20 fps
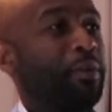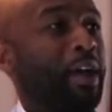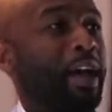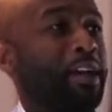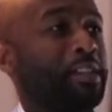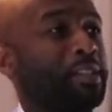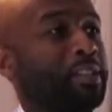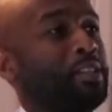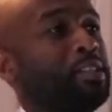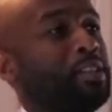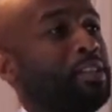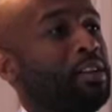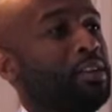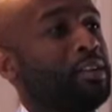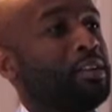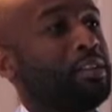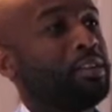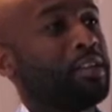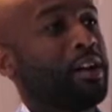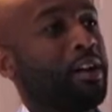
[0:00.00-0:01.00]
As an interior
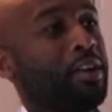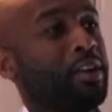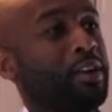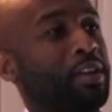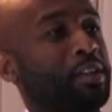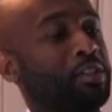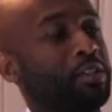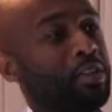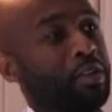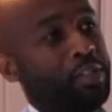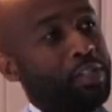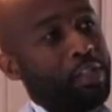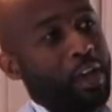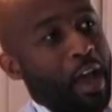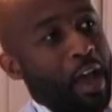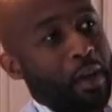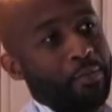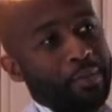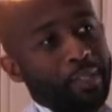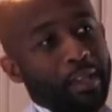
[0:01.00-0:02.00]
designer, it's your
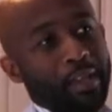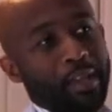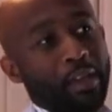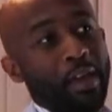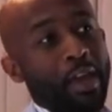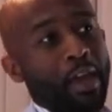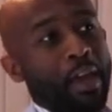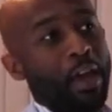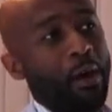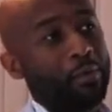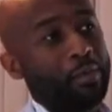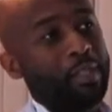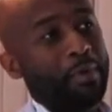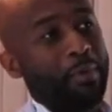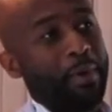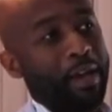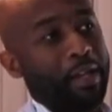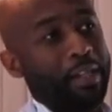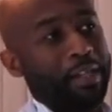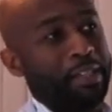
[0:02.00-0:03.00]
job to help
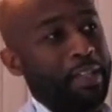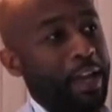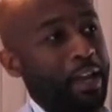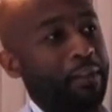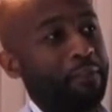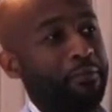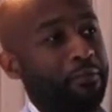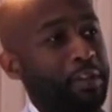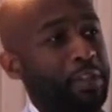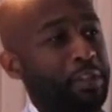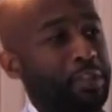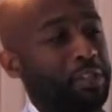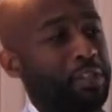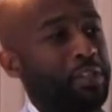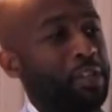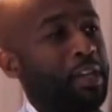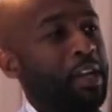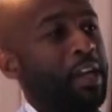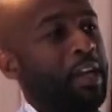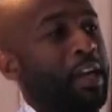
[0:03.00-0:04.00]
somebody take a
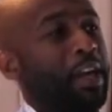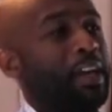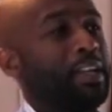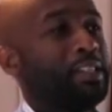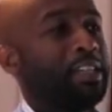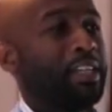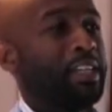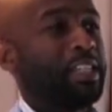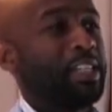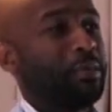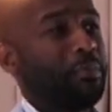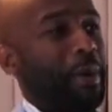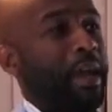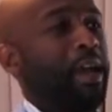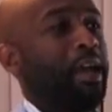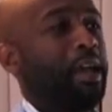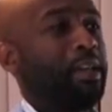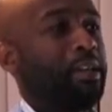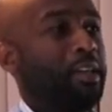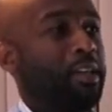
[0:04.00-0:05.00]
vision and to
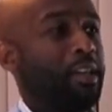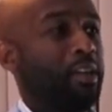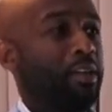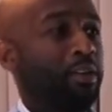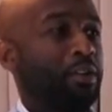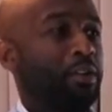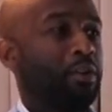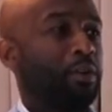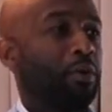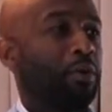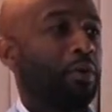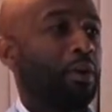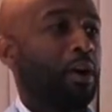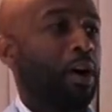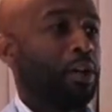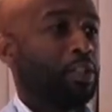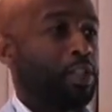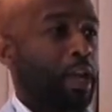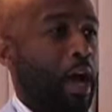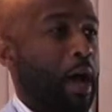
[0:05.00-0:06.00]
expand it.
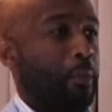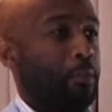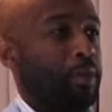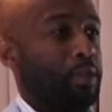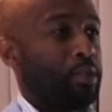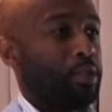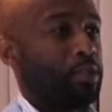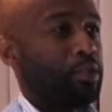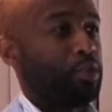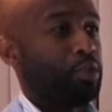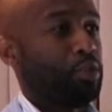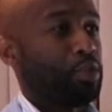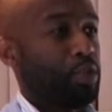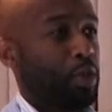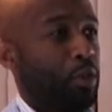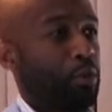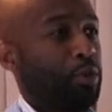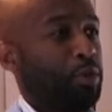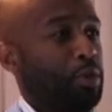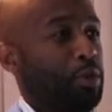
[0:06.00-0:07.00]
Our job is to
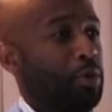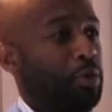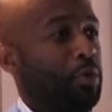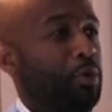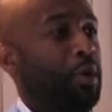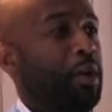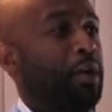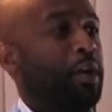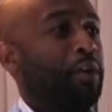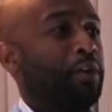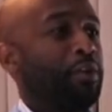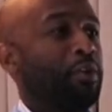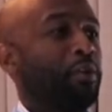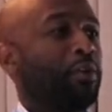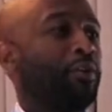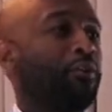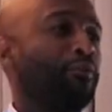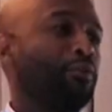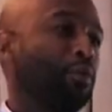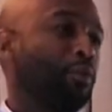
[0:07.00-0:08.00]
show you, the
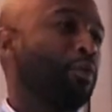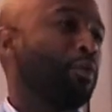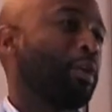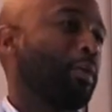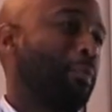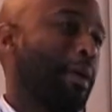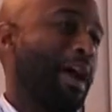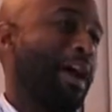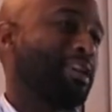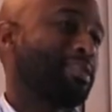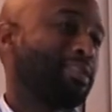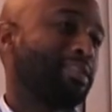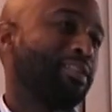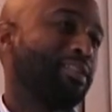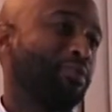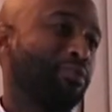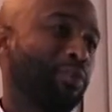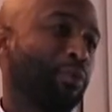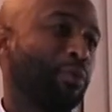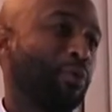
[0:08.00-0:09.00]
full capacity
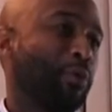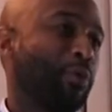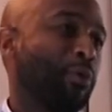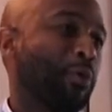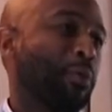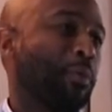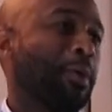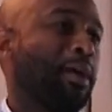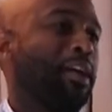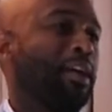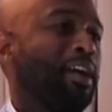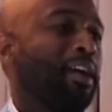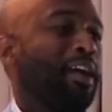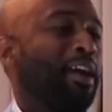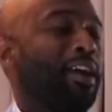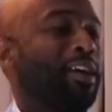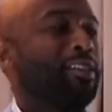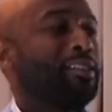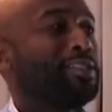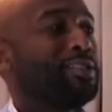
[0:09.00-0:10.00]
of your room.
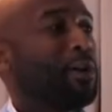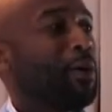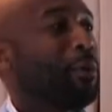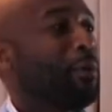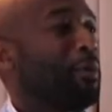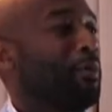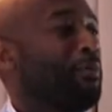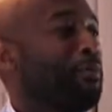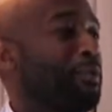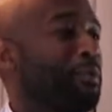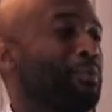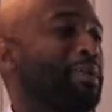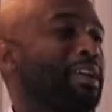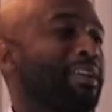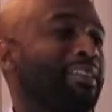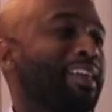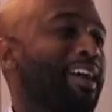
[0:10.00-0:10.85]
And so for me,